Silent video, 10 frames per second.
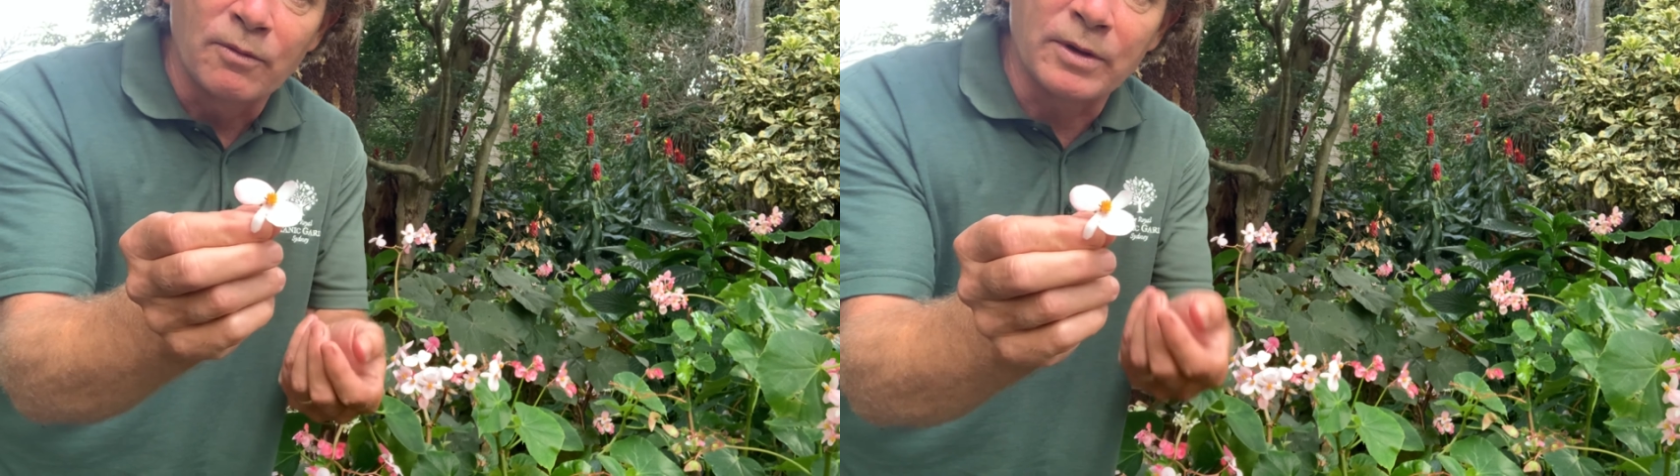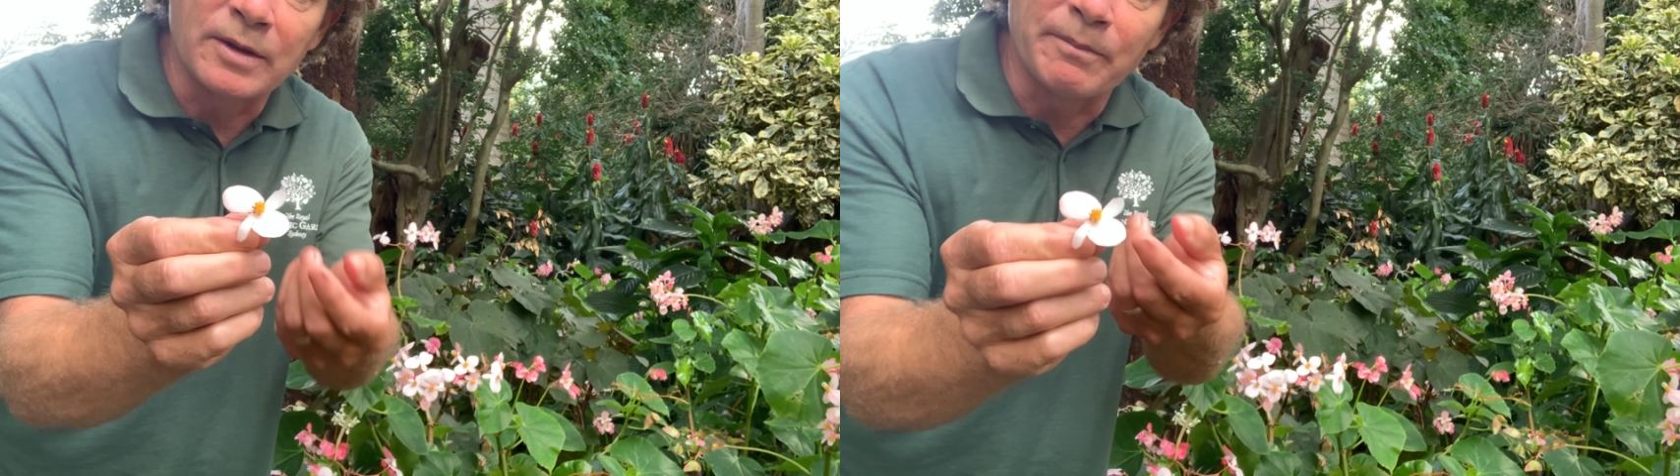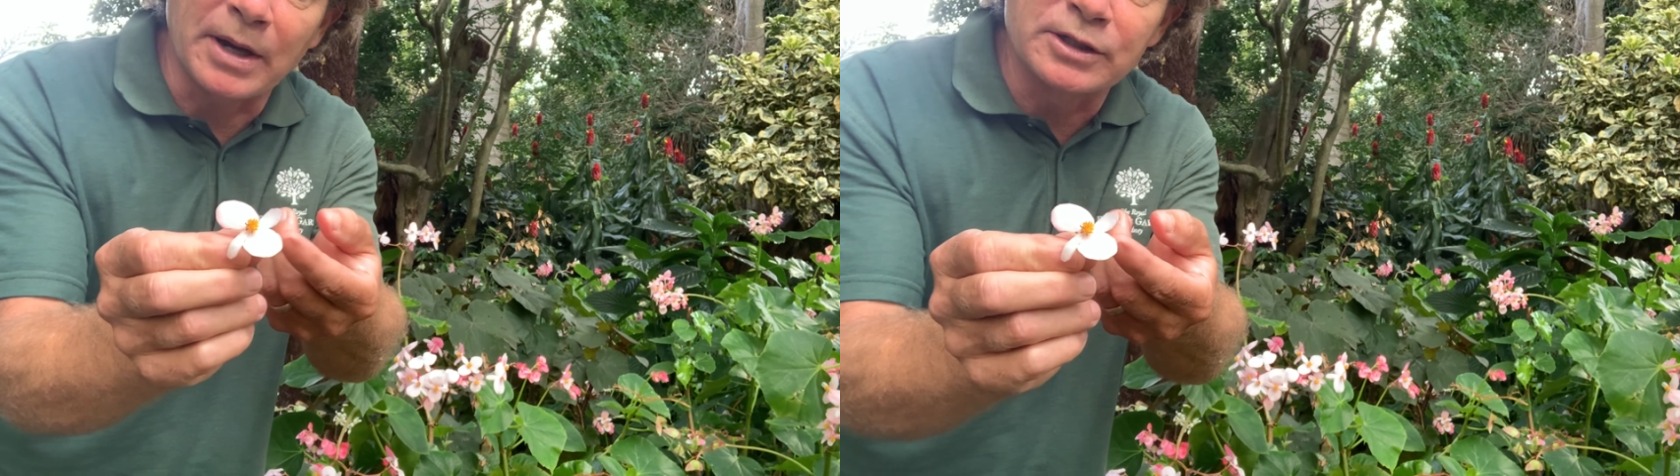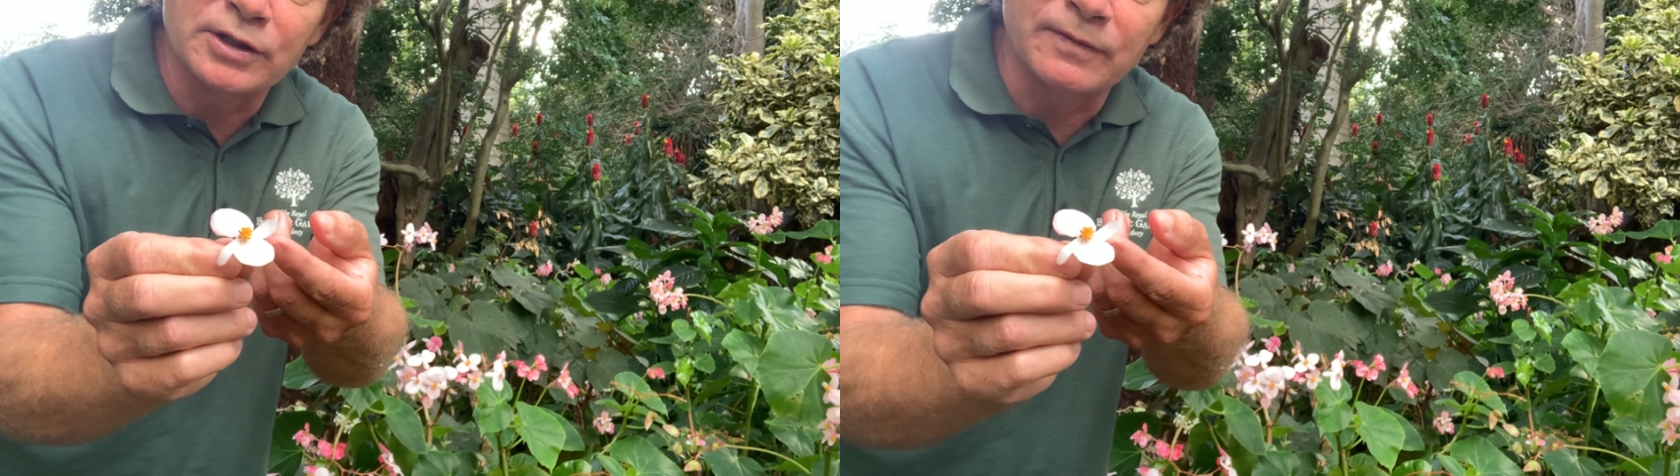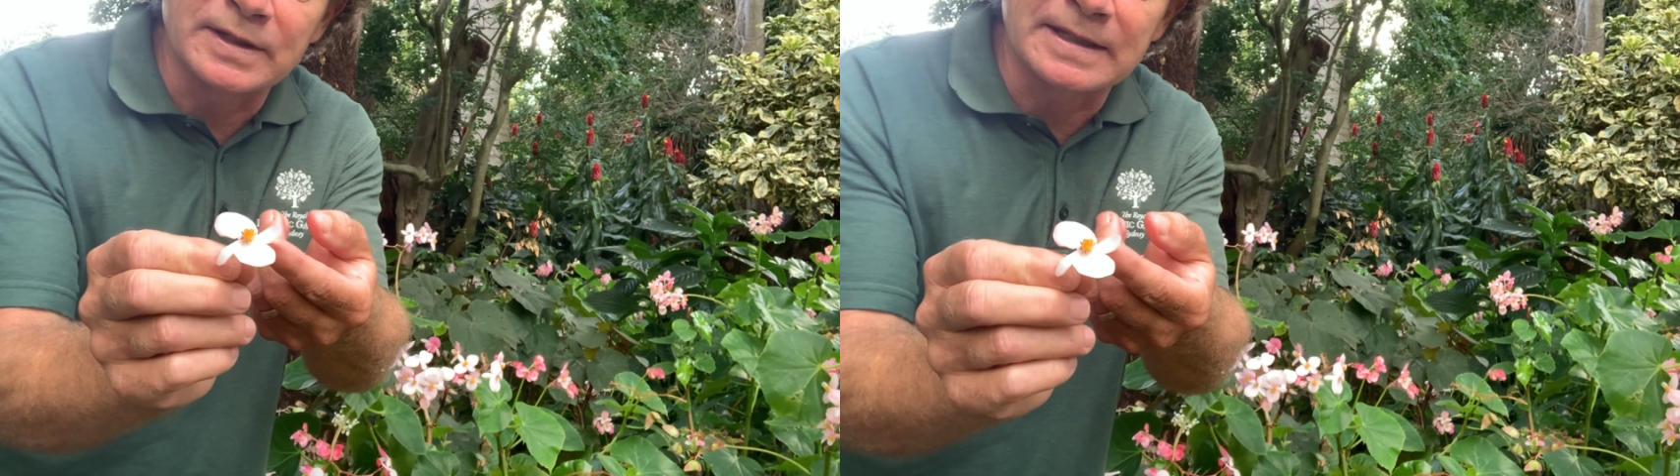with a
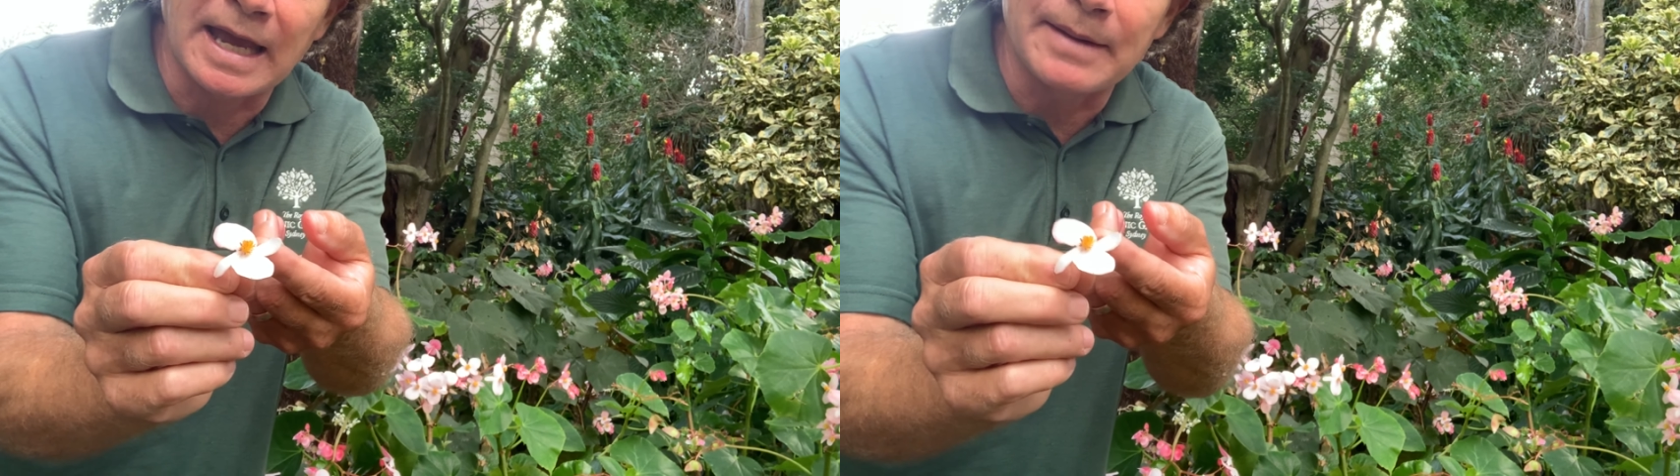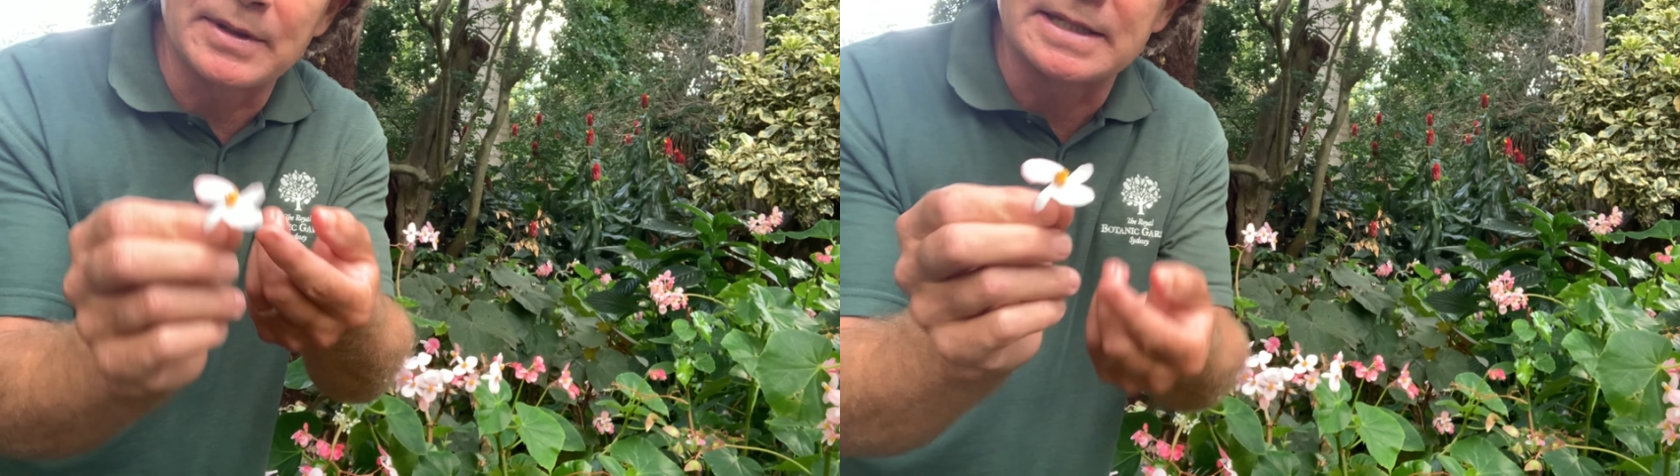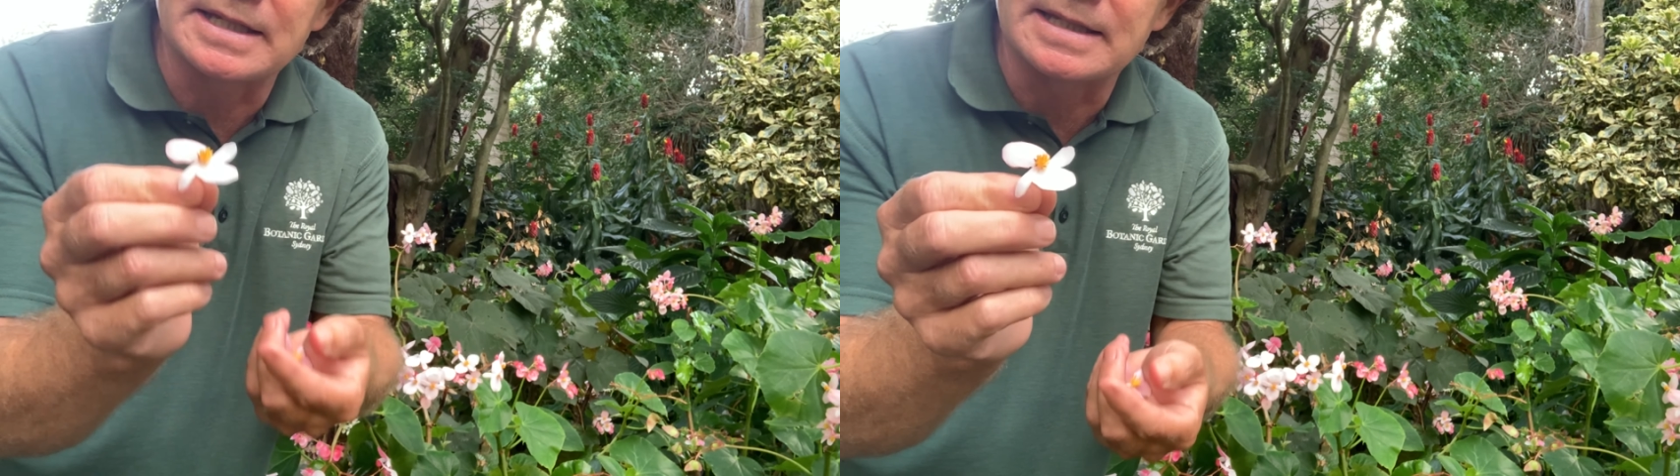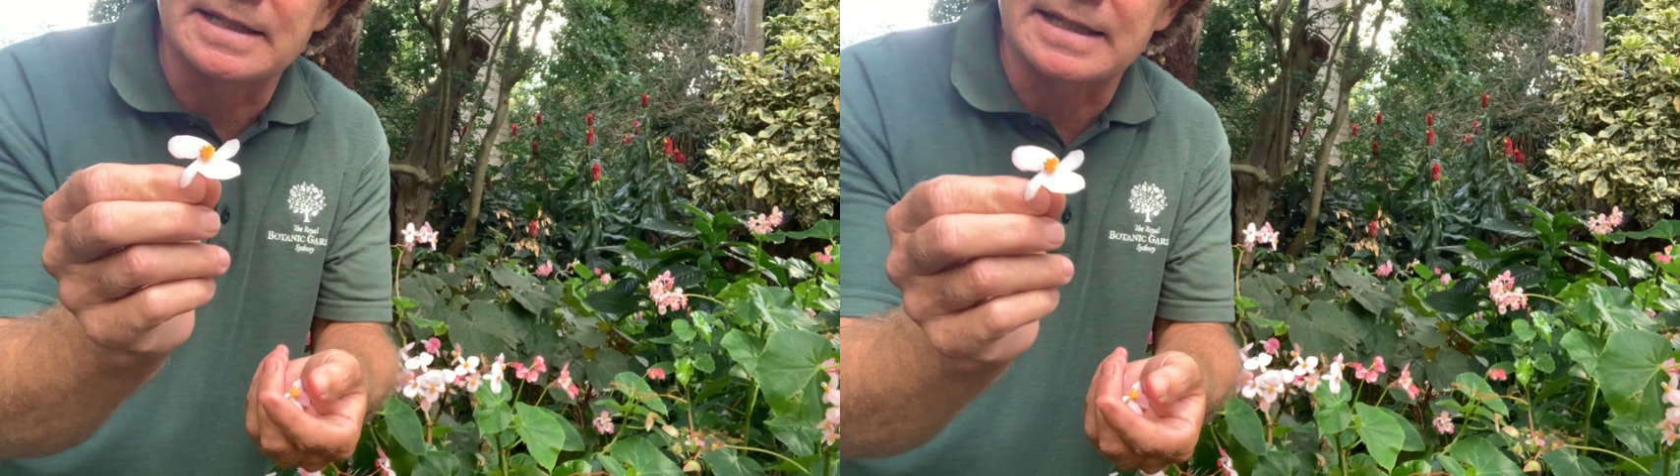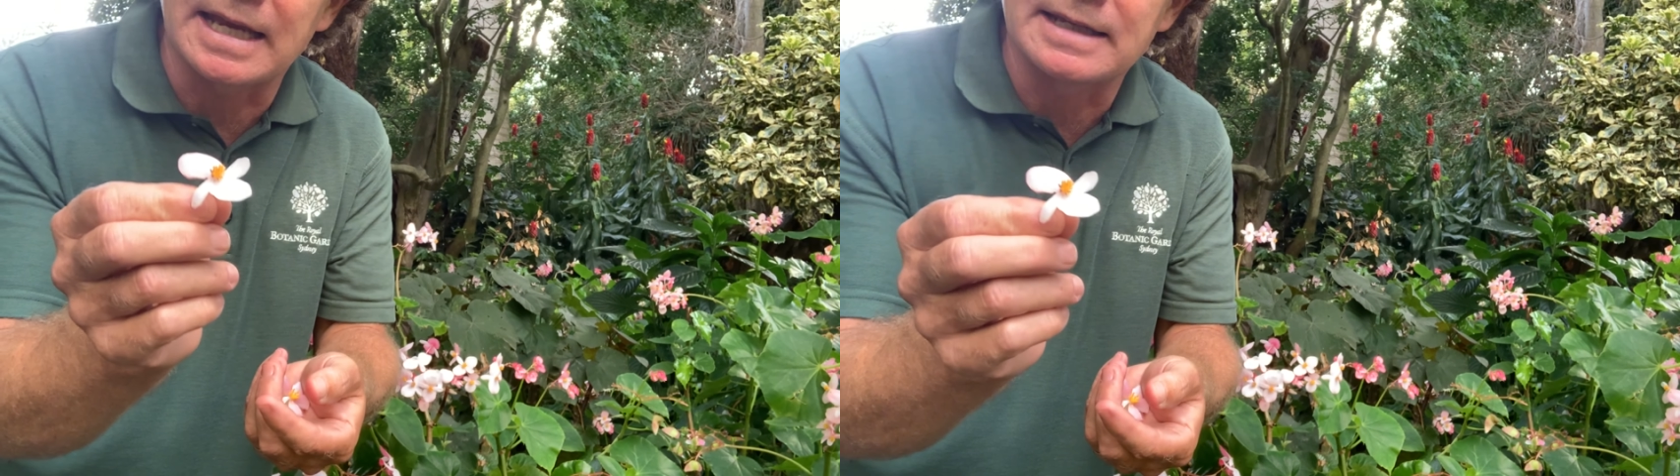bunch of stamens in
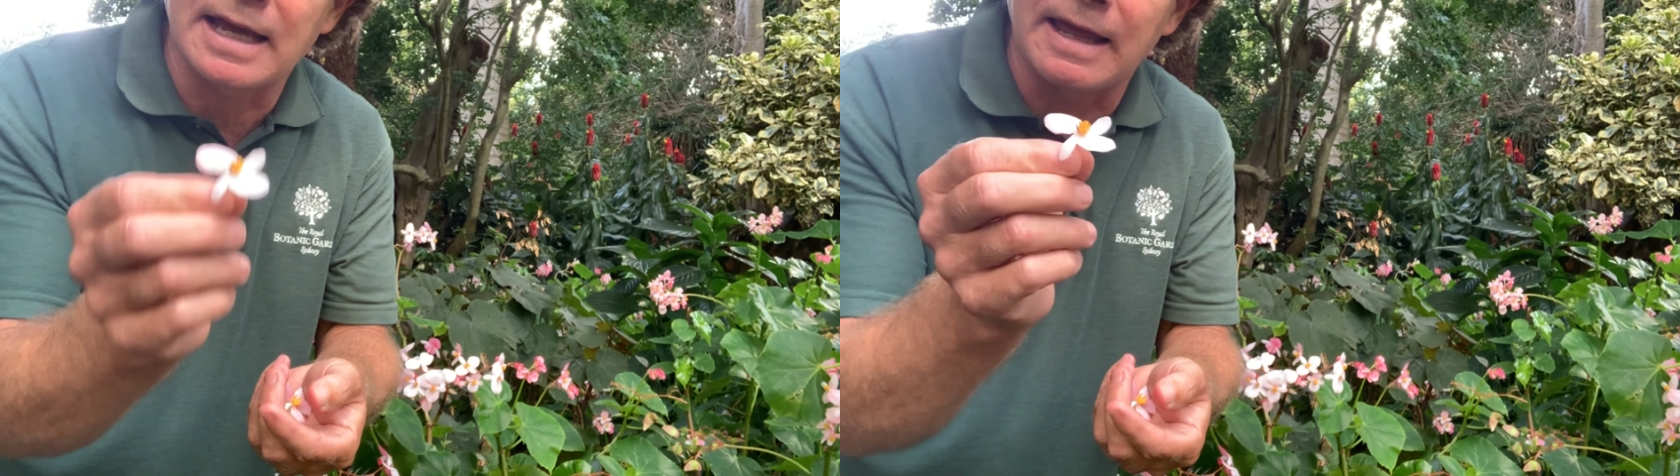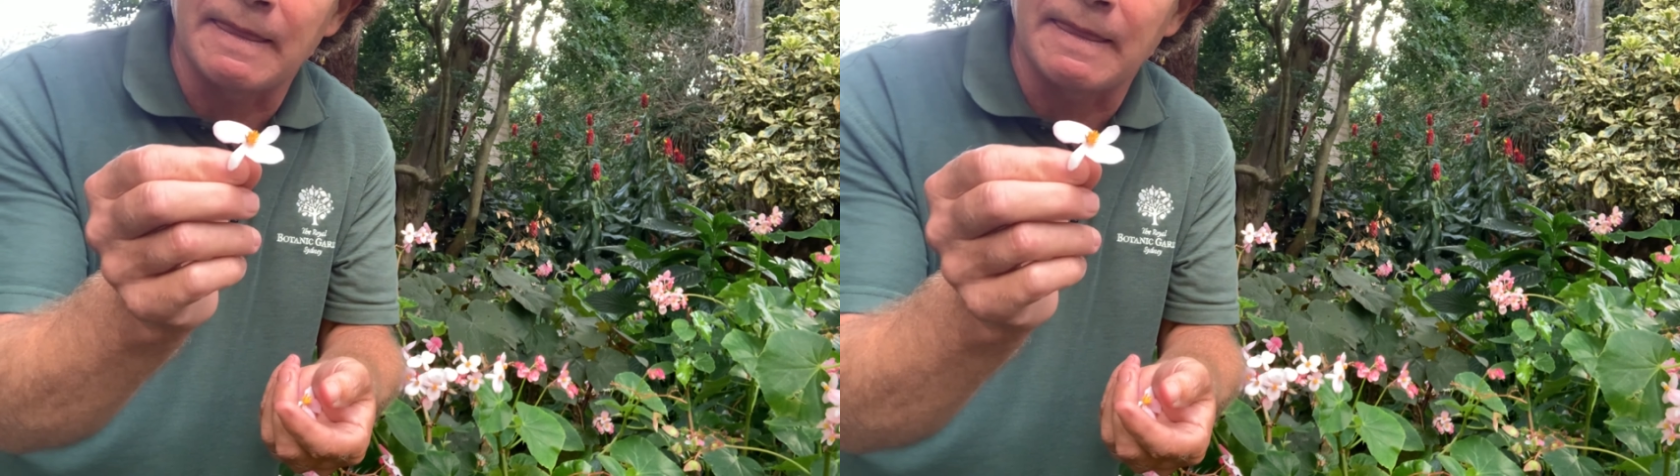the center,